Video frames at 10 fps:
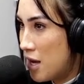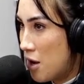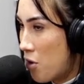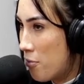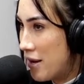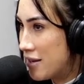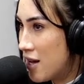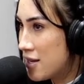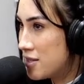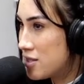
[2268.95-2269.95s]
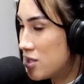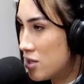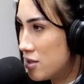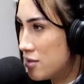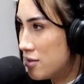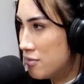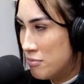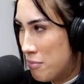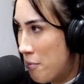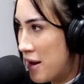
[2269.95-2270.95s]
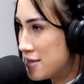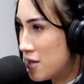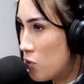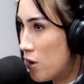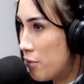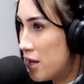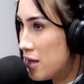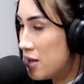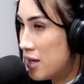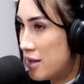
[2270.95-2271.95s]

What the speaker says: all my clients, amazing women.